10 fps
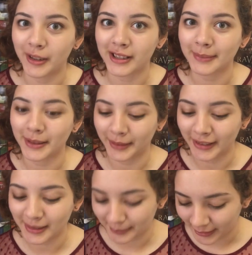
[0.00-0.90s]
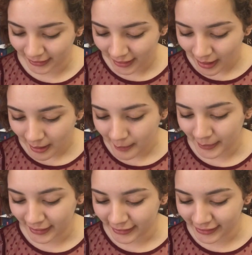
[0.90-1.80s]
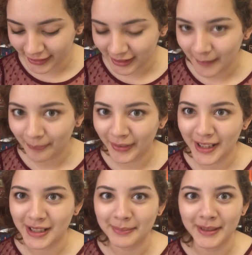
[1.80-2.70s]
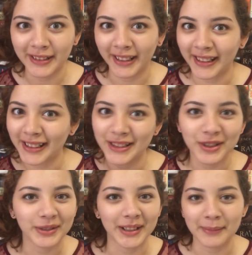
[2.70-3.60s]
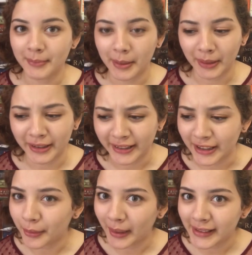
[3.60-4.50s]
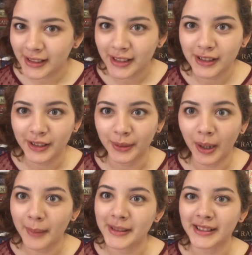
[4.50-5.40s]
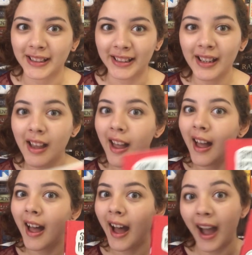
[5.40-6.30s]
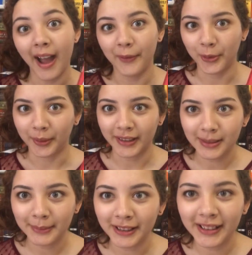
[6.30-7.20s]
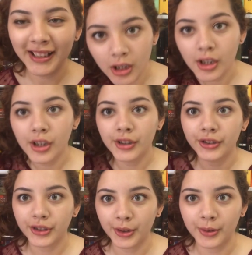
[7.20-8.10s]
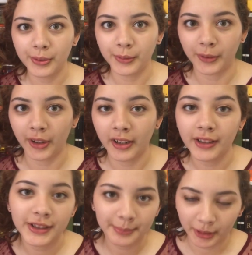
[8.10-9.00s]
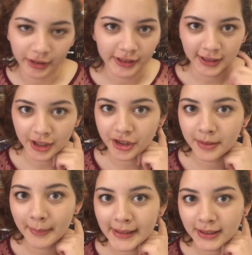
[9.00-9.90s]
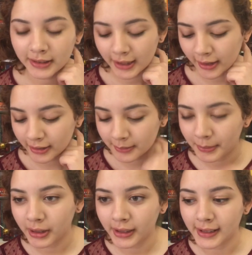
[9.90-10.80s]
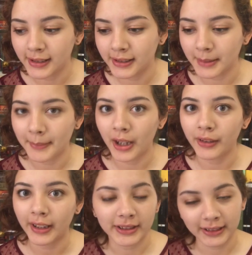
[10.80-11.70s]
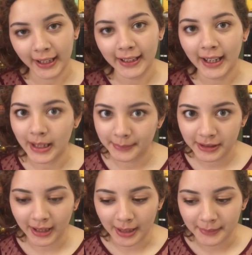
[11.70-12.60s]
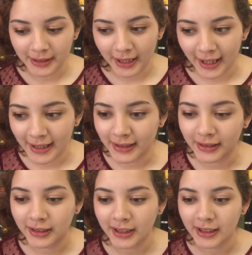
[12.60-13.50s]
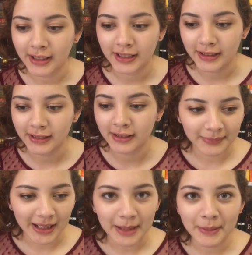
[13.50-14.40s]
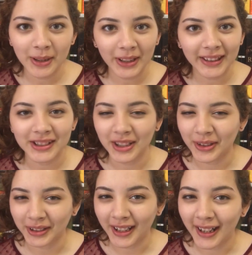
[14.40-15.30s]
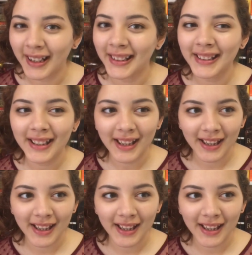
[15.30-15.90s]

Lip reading: wants me to read this book because it's been like entering my reality twice. So obviously I have to read this book. So for the non-spoiler section, basically this book is about this gay guy named Simon, and he's emailing this other guy